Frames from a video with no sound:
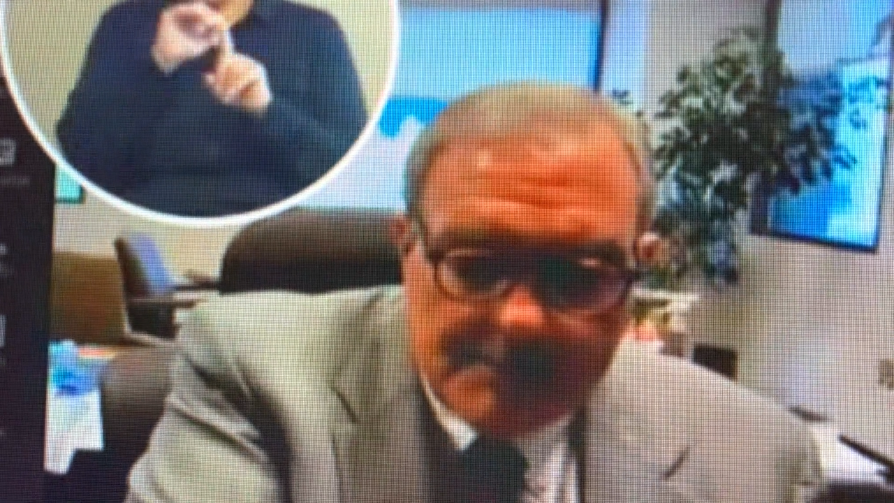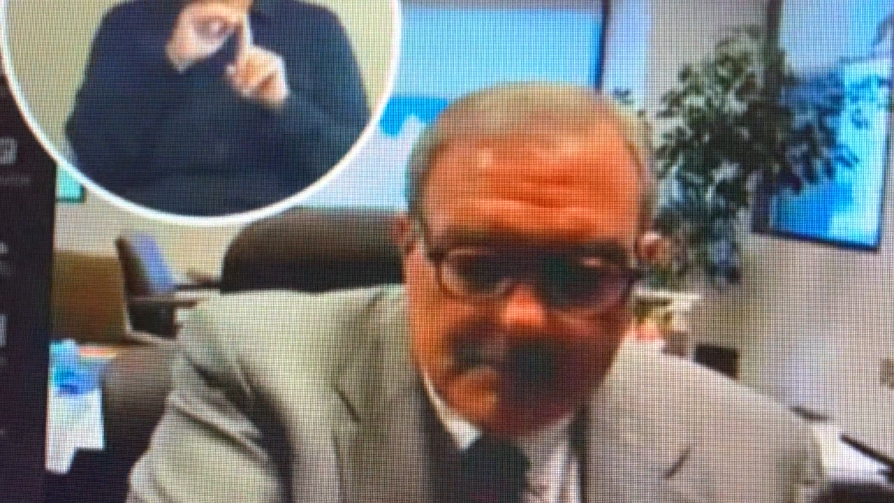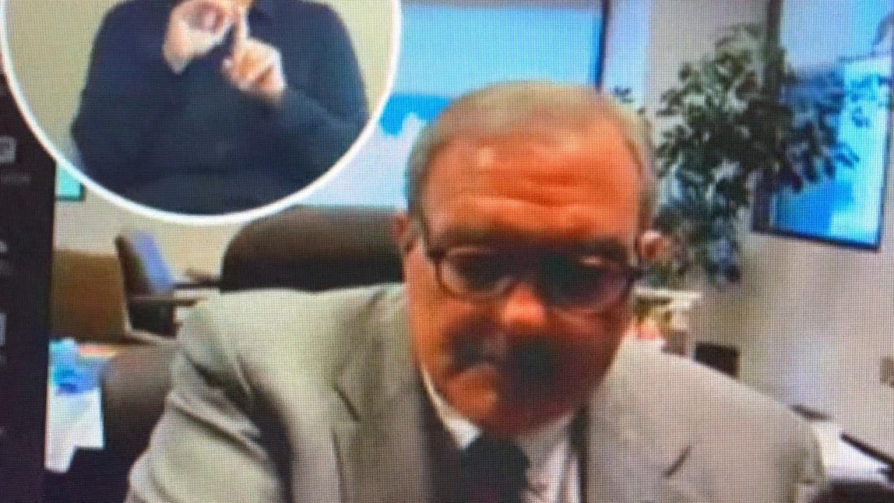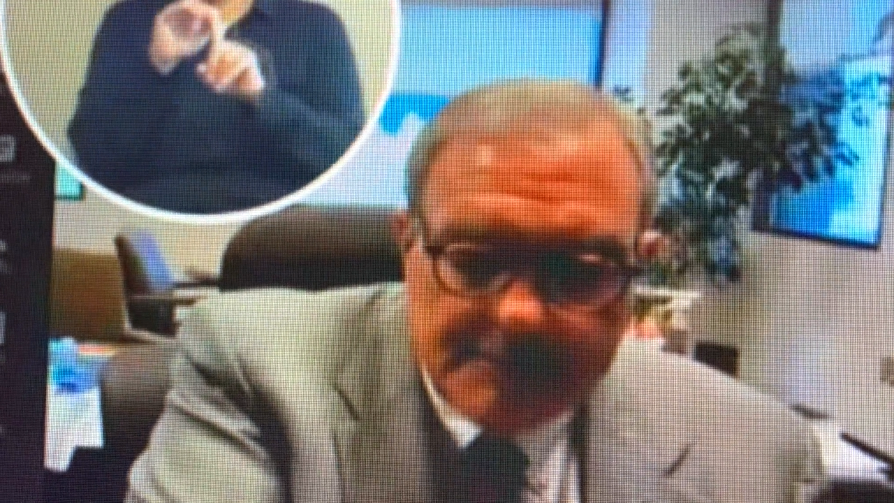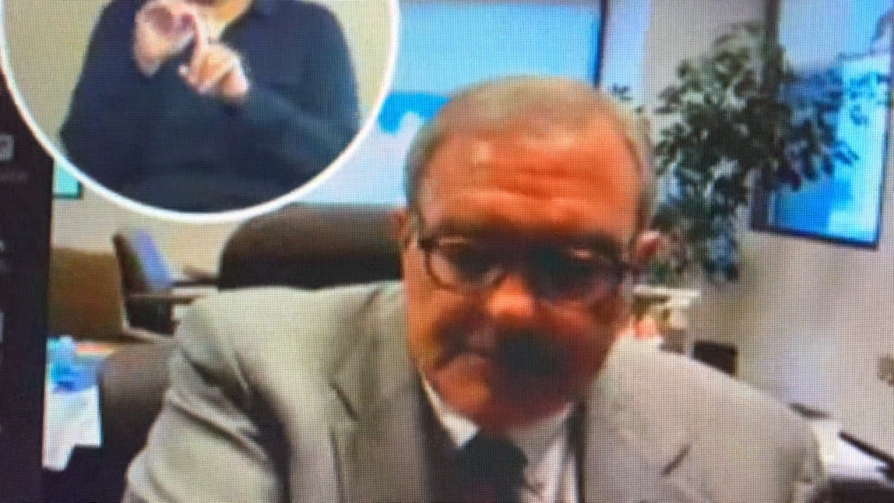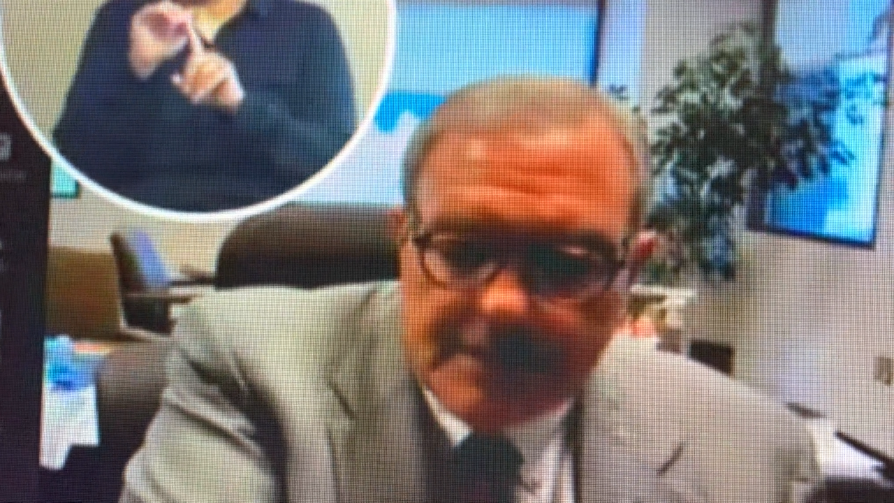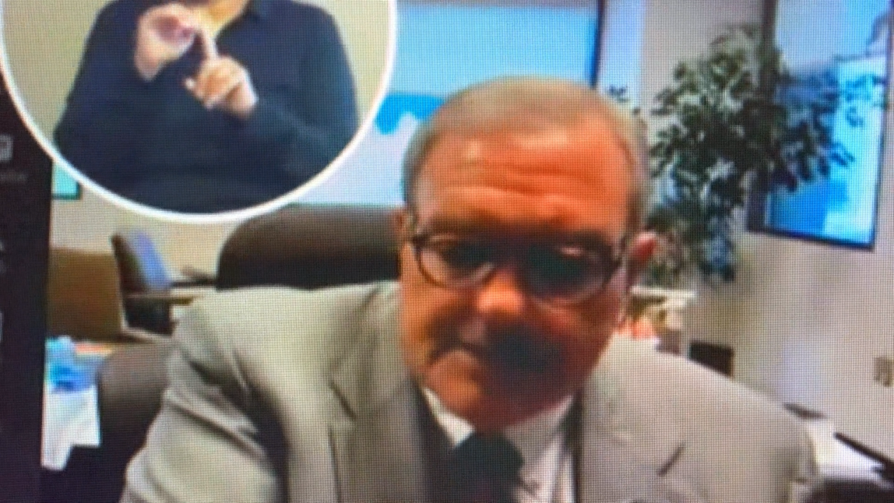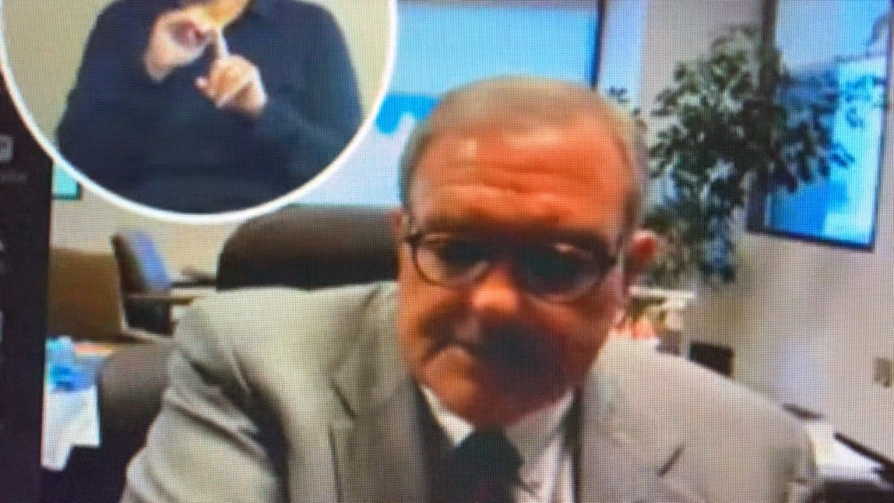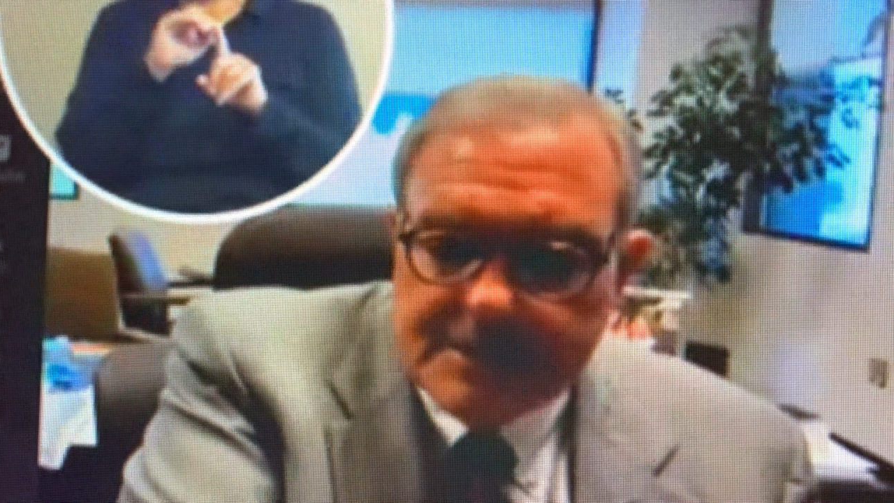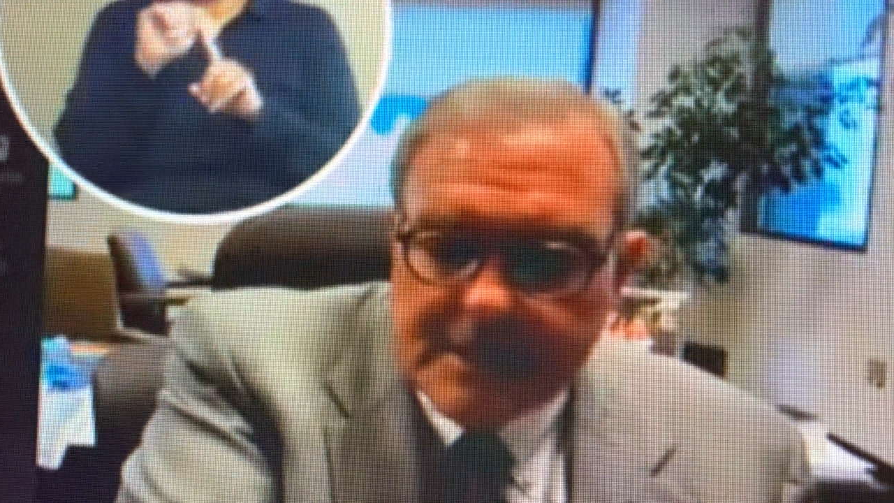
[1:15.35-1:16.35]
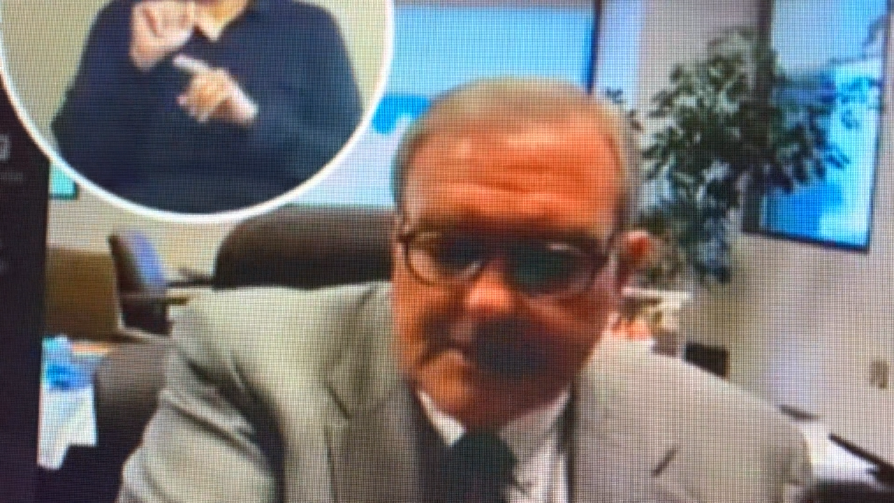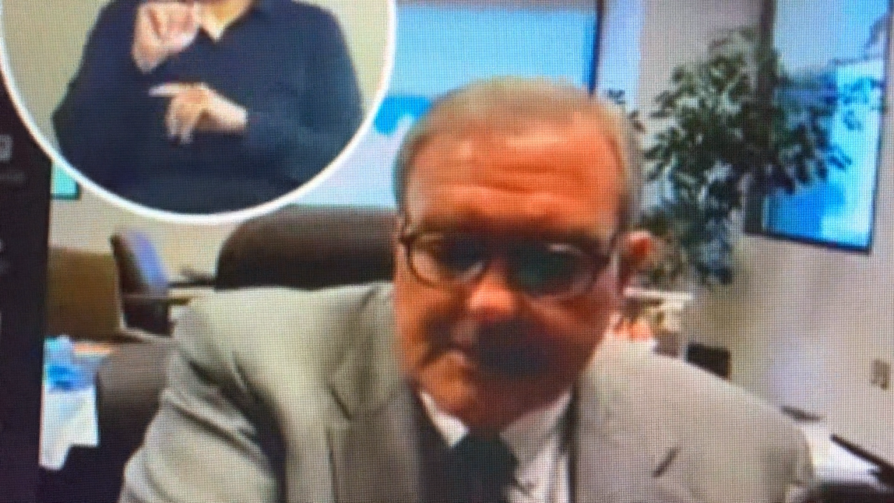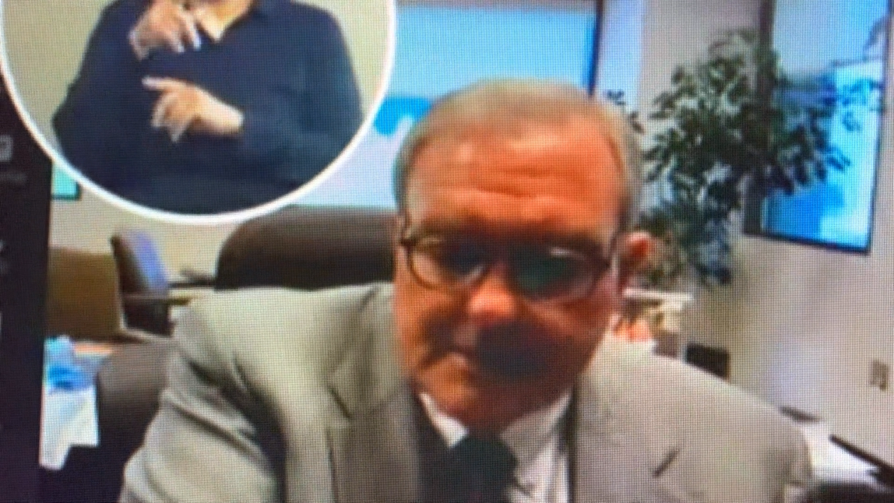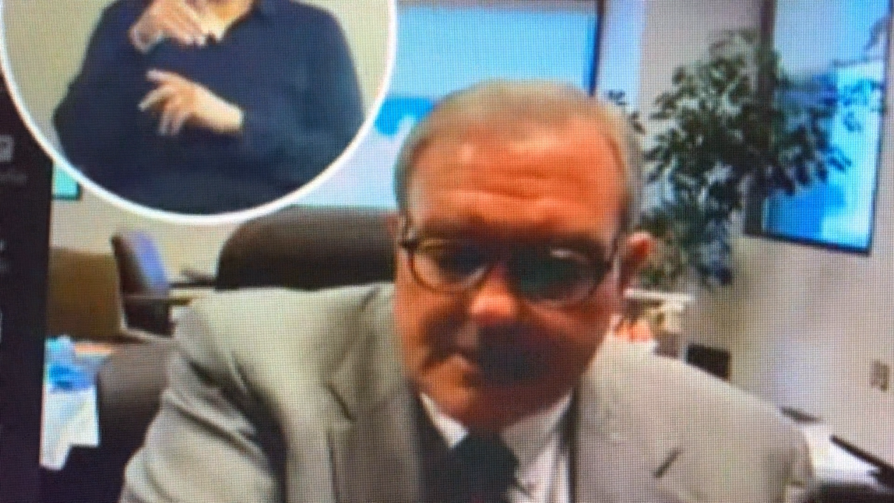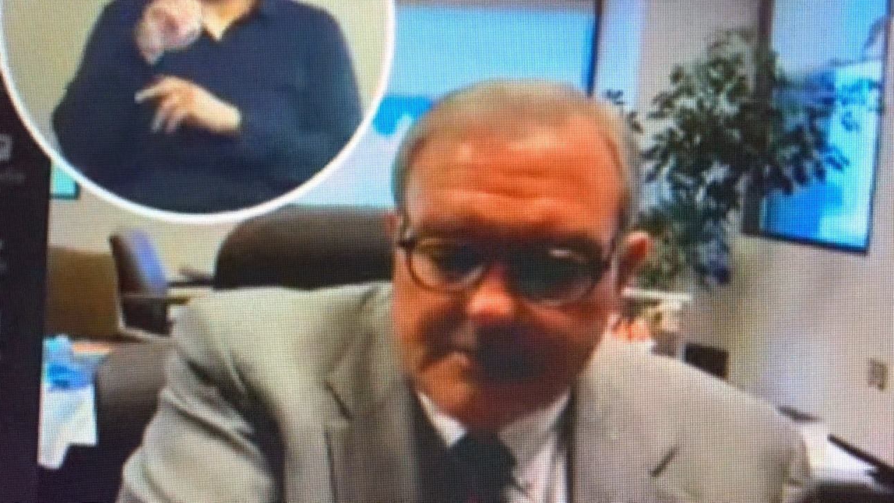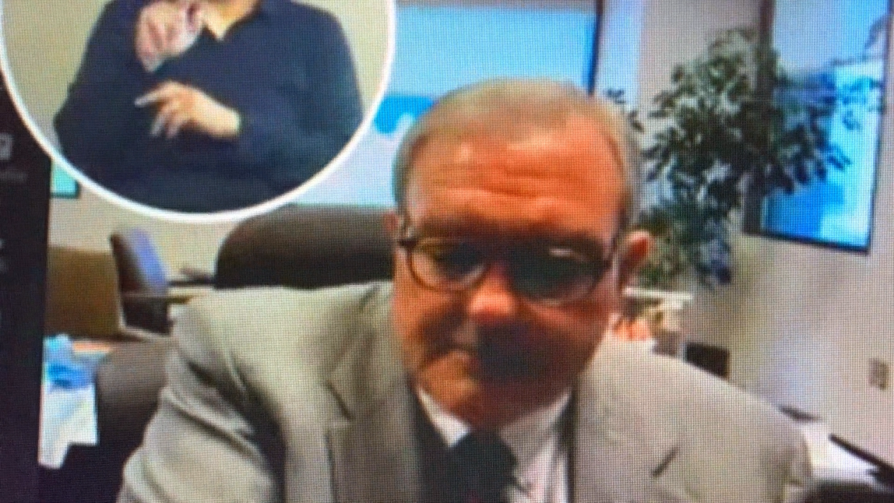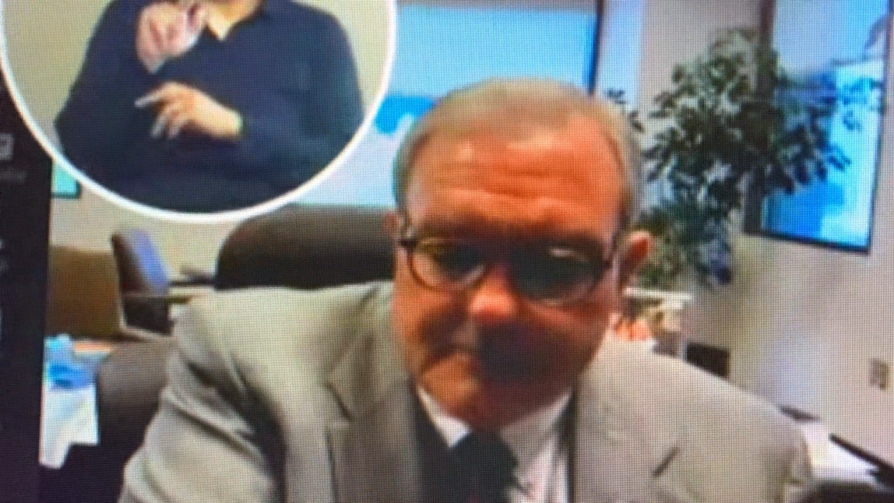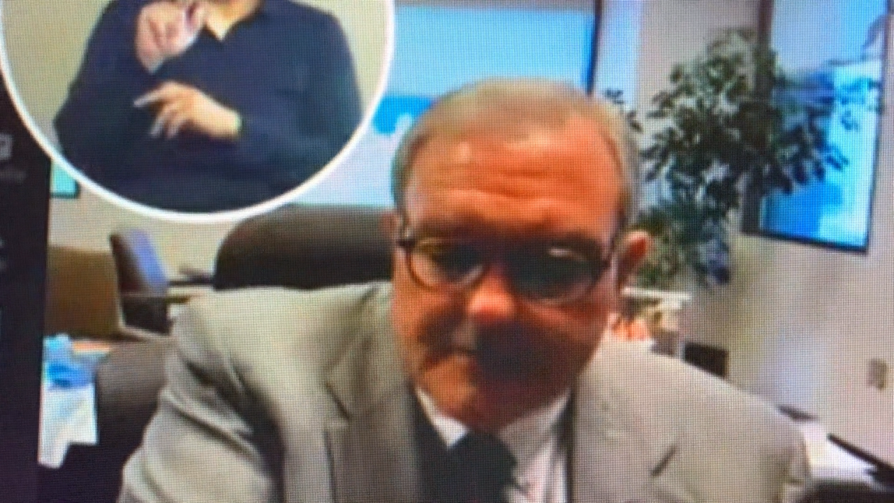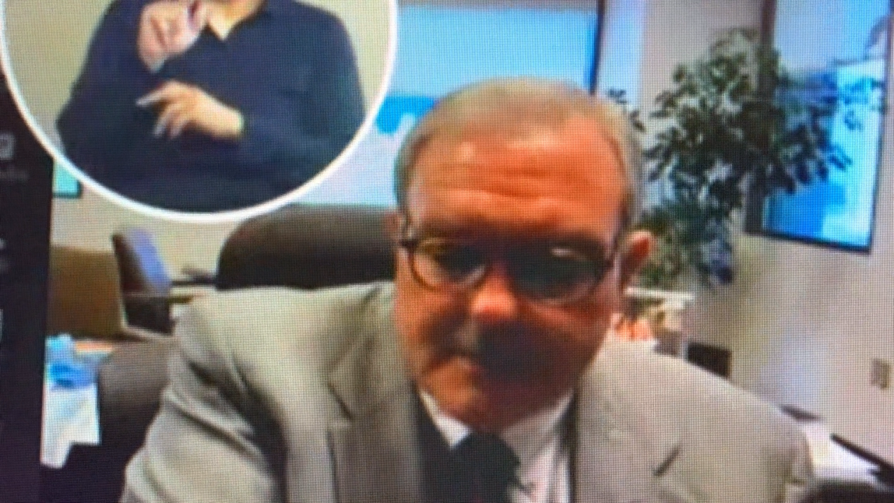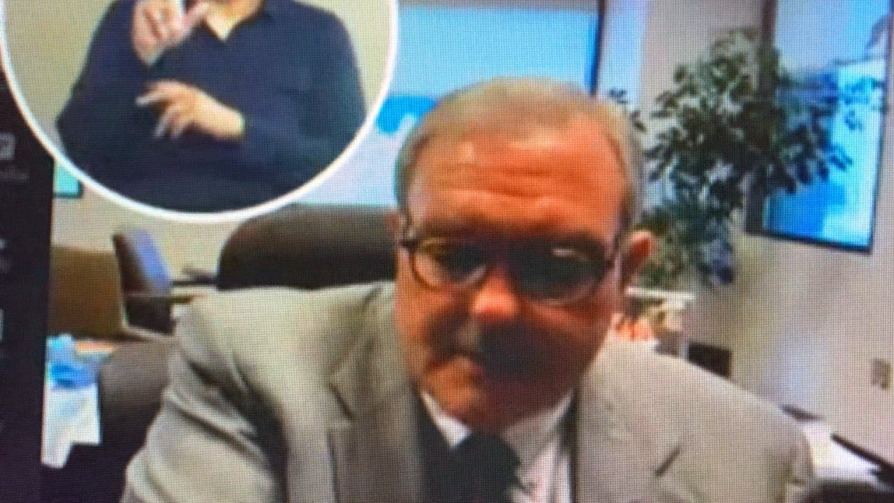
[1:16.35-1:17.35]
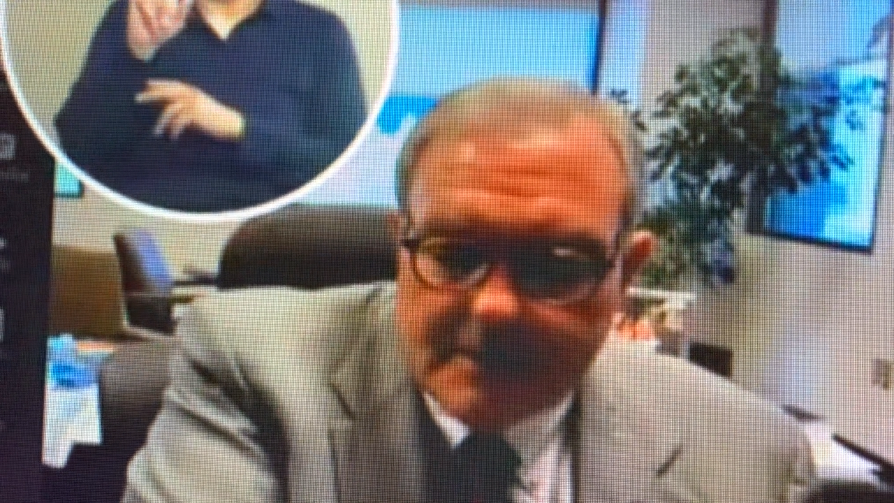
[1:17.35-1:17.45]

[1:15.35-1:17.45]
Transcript: April of 2018,